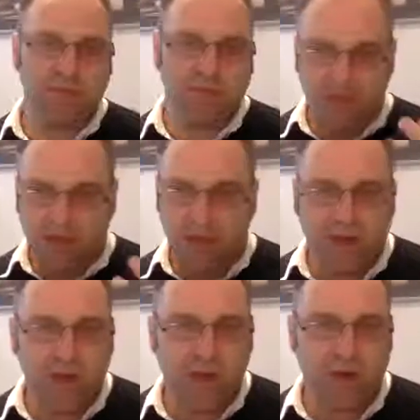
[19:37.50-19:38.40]
and
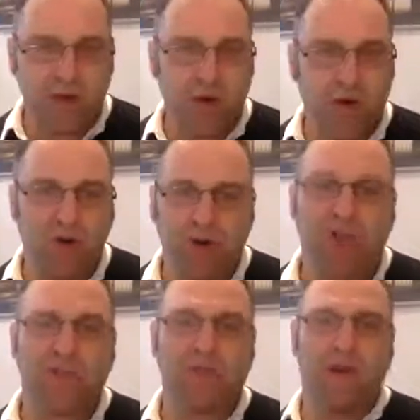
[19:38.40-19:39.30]
these companies aren't
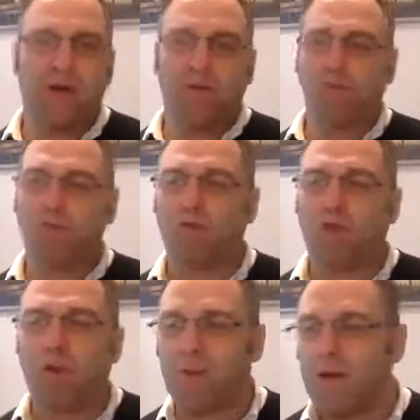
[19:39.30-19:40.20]
just
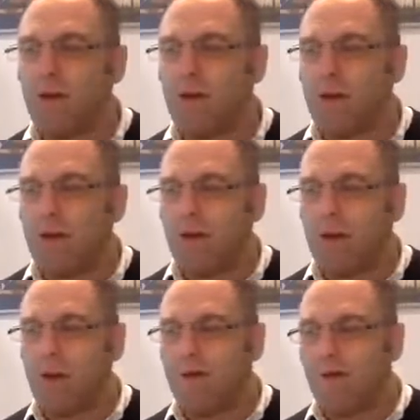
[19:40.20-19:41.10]

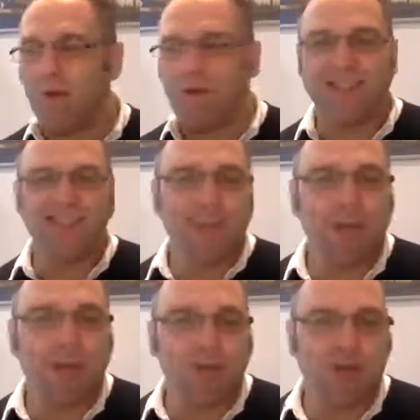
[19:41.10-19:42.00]
profit
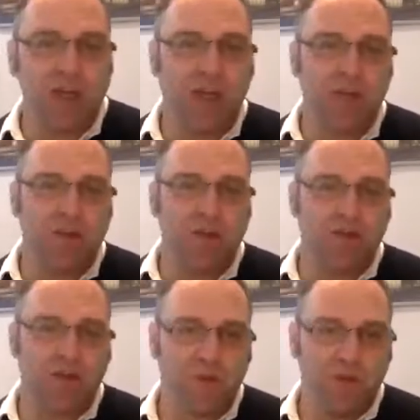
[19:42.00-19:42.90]
seeking machines.
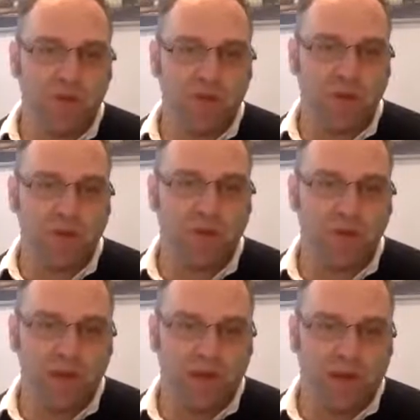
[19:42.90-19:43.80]
There's
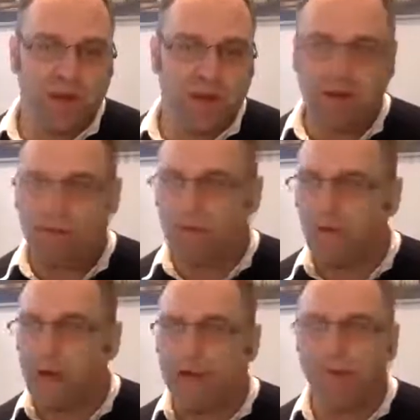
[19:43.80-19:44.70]
for
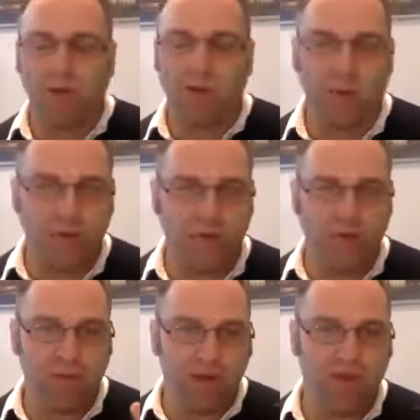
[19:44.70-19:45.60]
lack of a better word, these
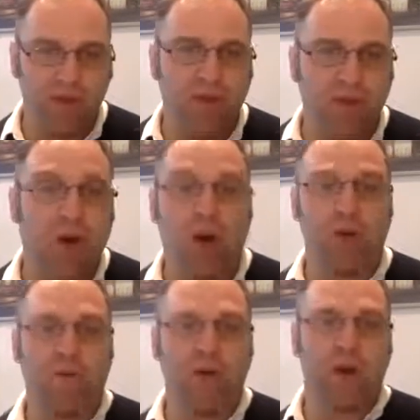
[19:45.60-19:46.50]
companies do have a heart,
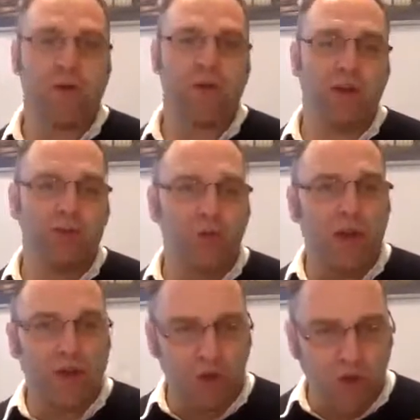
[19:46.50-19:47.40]
and
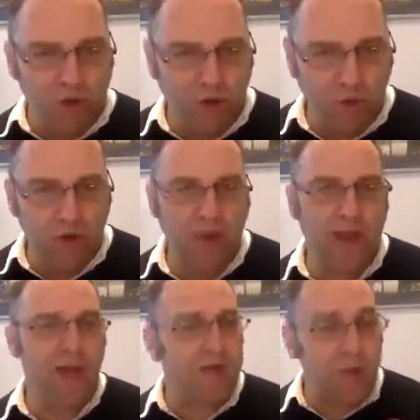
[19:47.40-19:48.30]
you can read that.
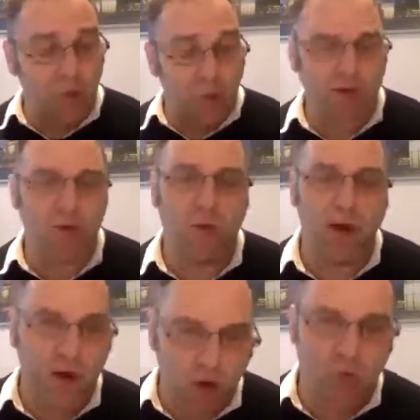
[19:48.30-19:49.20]
And having worked in one, I
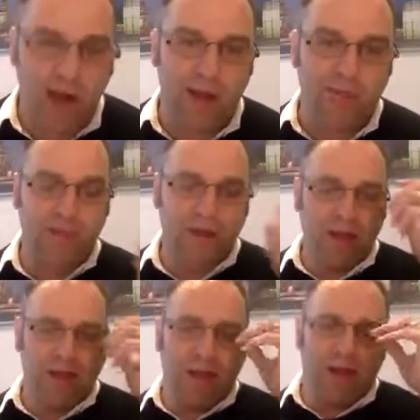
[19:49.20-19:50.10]
know that
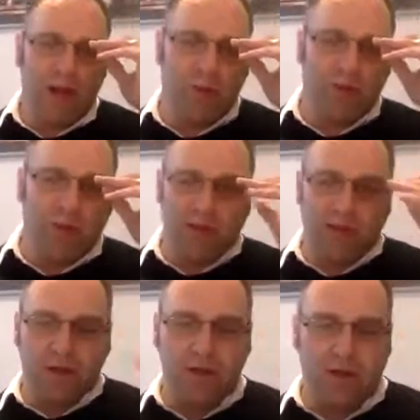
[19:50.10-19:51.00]
there is
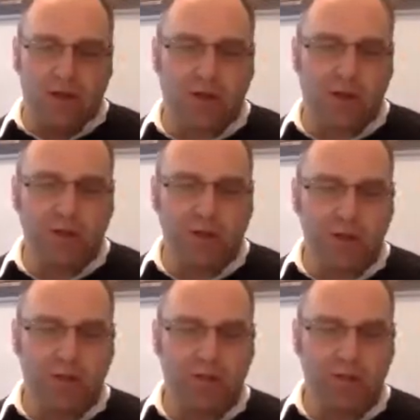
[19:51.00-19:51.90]
a strong
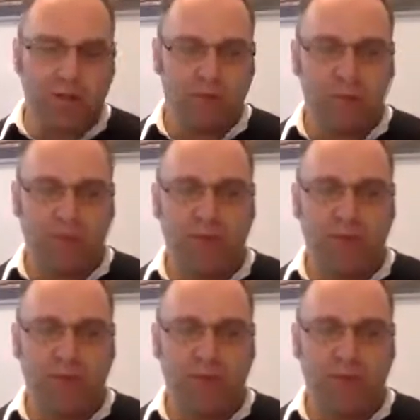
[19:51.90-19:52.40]
respect for people